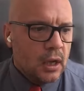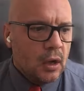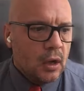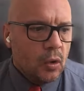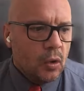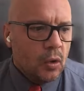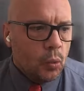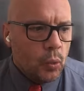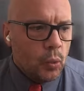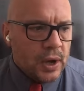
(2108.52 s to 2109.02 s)

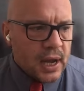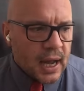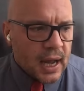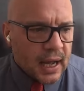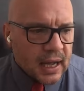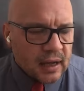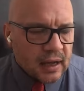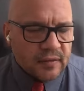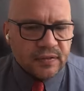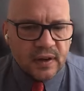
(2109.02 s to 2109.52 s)
We
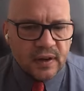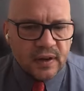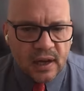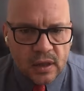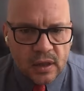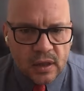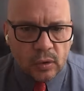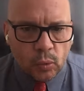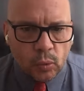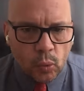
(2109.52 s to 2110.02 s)
have in the
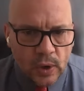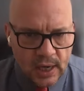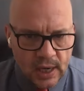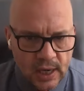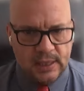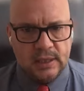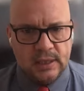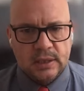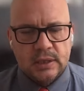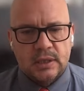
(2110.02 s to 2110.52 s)

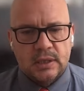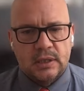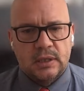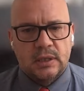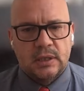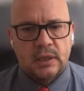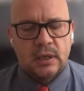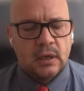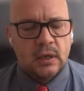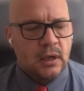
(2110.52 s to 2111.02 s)
wings
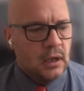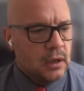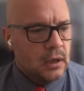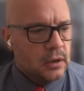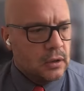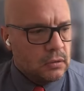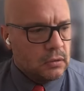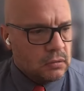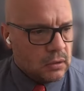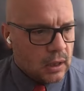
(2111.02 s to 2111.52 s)
the
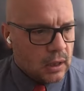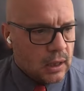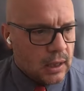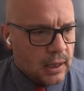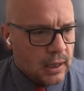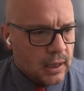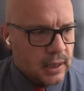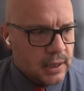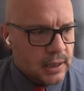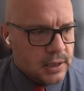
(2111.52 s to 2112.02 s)

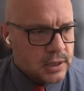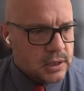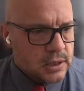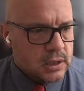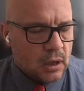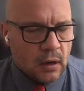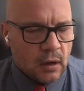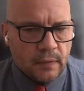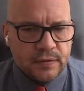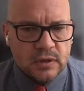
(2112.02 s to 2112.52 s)
rise of
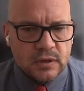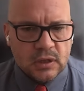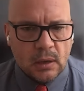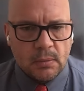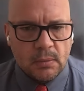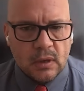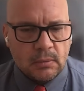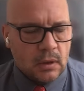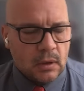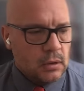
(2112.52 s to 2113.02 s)
some of the
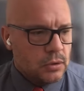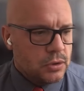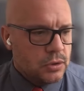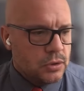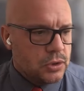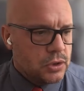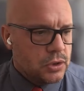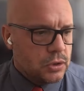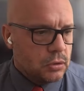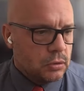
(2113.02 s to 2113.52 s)
most
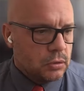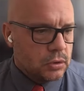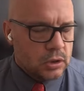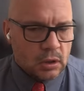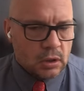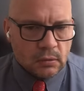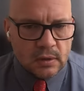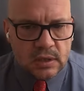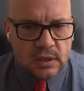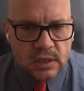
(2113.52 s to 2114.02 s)

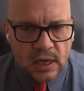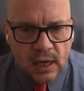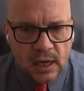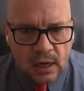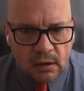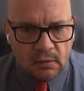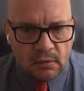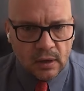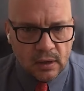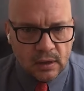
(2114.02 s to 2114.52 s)

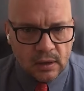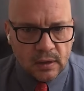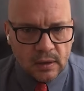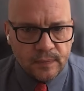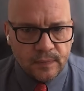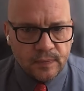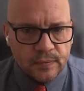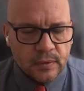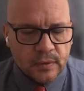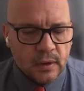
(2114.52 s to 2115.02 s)
authoritarian,
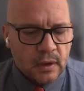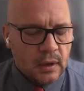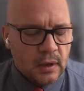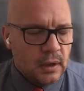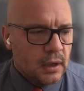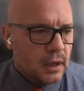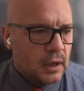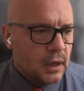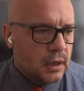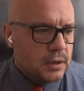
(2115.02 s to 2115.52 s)

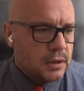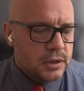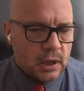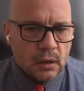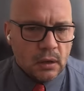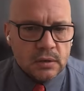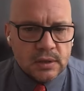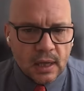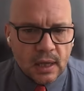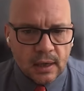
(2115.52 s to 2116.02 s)
uh,
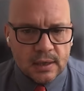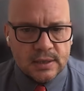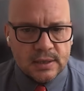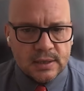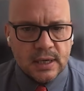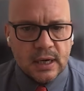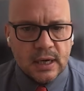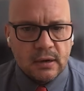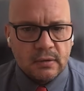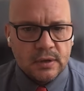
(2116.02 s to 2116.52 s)

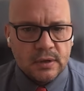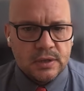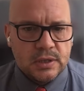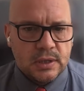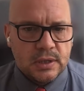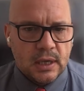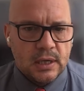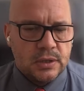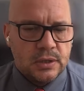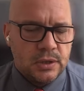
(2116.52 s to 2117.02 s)
totalitarian
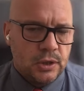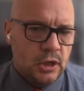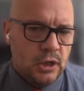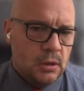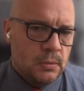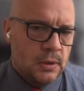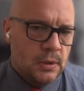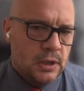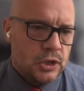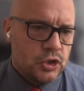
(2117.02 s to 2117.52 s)
states in human
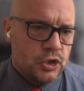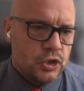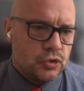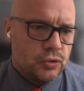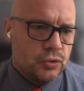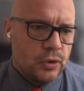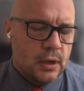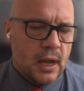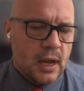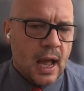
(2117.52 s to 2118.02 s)
history.
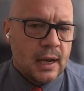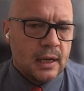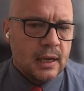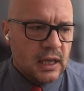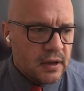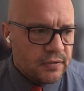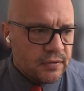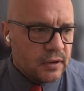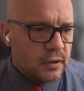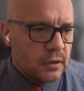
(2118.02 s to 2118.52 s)
And
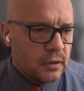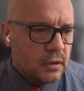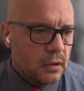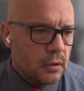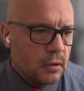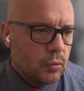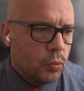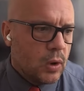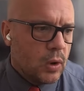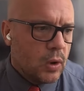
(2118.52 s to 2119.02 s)
given
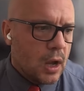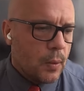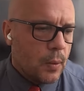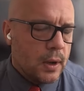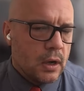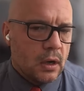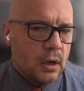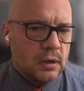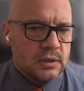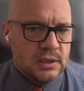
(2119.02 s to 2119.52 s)
where we are
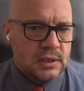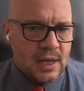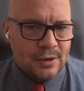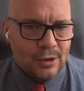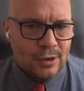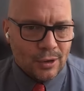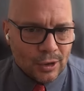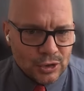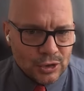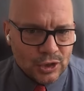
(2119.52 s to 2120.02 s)

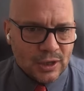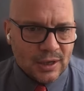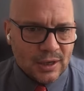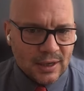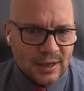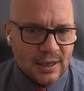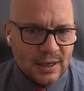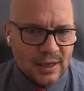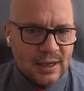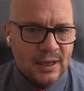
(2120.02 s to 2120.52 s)

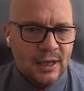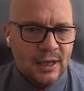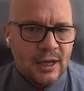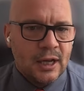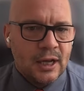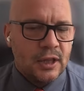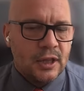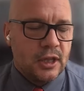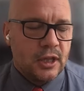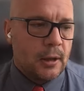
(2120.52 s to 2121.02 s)
technologically,
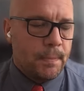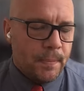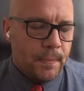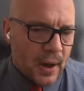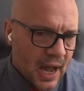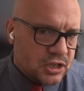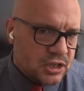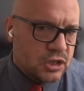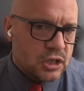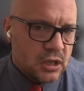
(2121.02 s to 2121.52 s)
the
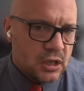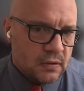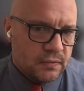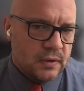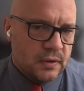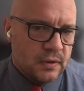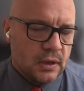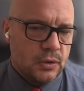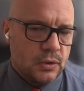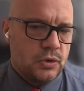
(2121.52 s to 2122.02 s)
capacity of
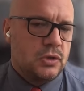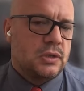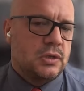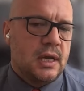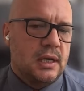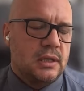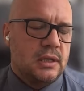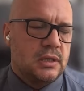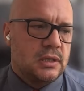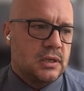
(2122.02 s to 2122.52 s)
those
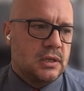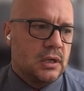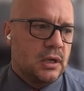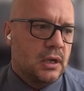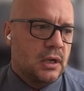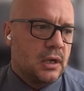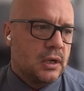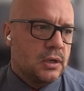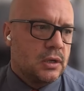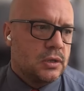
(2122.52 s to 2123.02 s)
states
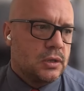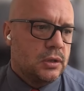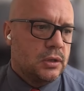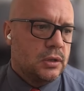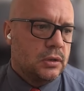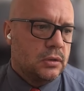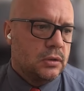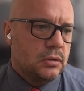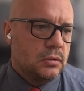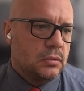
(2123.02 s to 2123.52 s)

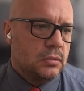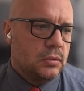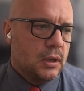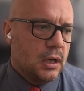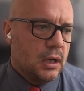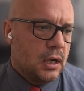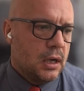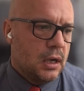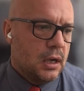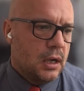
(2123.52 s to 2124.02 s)
to
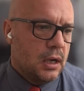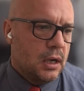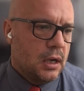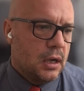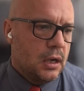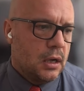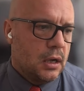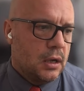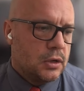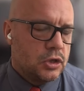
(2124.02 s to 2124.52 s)

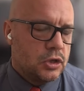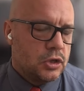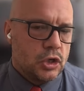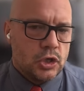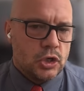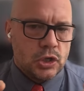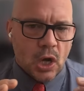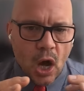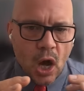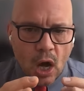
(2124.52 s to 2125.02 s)
uh, to
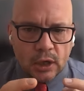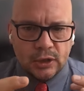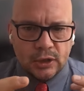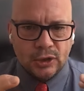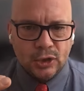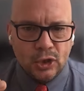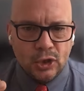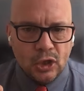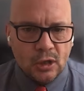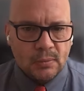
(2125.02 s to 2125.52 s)
darken
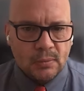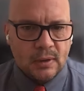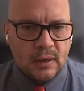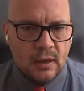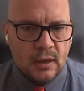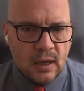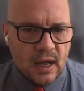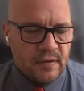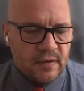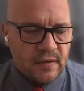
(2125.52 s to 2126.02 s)
human life
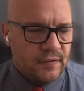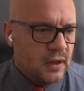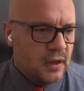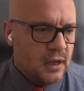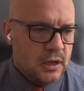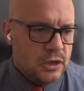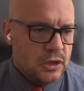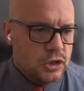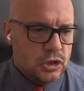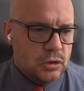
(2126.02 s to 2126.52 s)

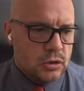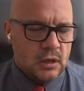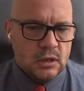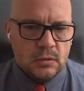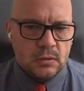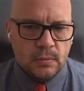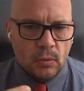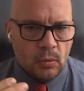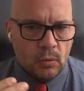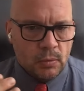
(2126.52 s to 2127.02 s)
is is
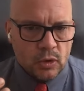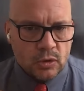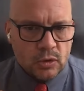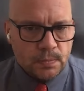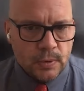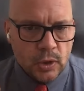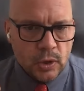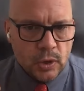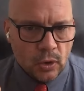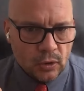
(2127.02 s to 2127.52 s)
almost
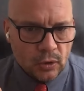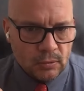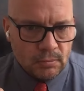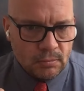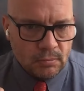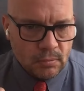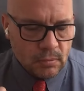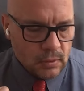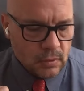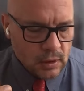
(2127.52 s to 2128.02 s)
beyond,
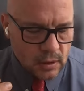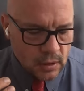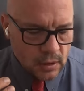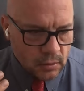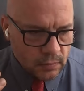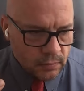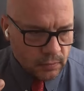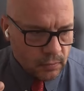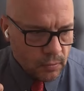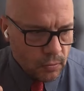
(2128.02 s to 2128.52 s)
you know,
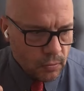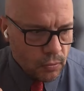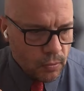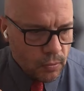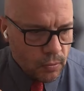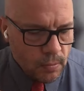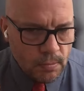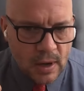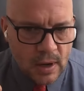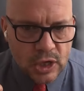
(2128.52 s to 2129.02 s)

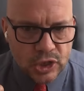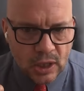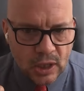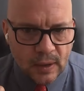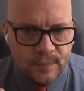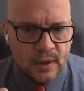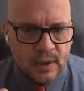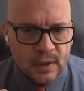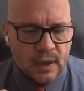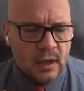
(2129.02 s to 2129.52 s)
measure.
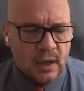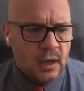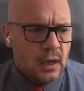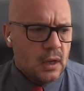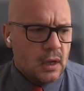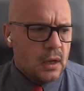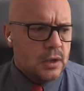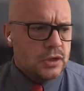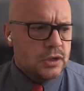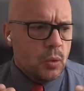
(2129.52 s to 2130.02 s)

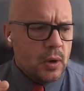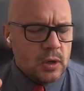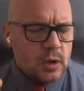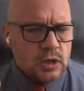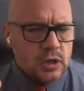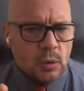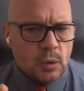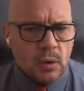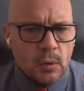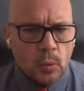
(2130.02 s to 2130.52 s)
So we're, so
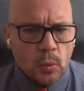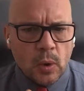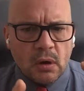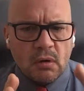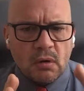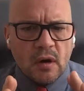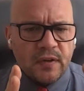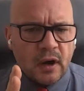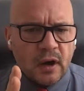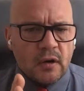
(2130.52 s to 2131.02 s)
we're at a
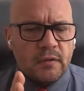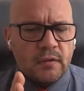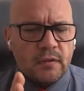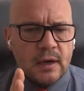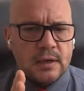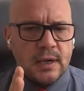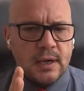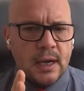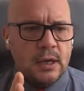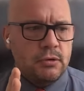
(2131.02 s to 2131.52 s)
very, very
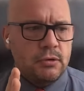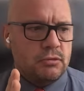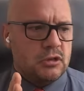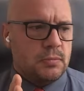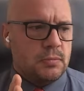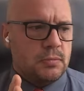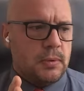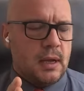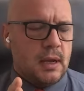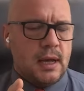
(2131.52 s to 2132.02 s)
dangerous
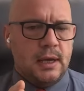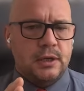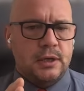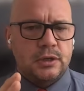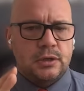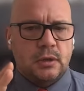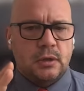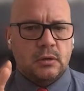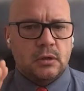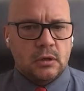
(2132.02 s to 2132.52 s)
place
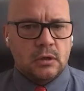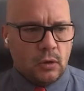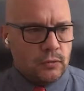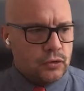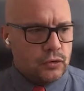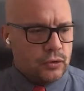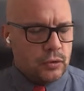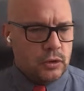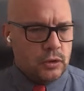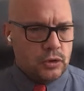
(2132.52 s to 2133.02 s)
to sort of,
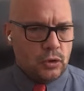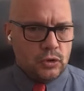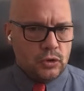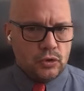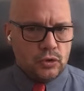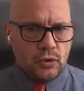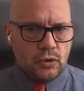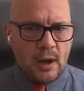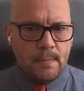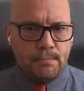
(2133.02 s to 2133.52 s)
tr sort of try
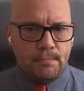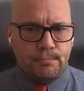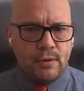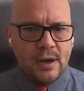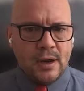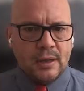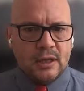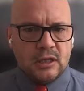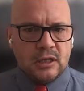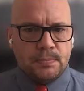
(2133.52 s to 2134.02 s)
and bring
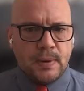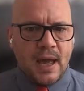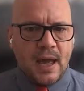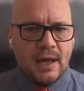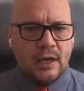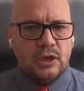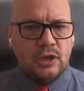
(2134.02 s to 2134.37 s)
this package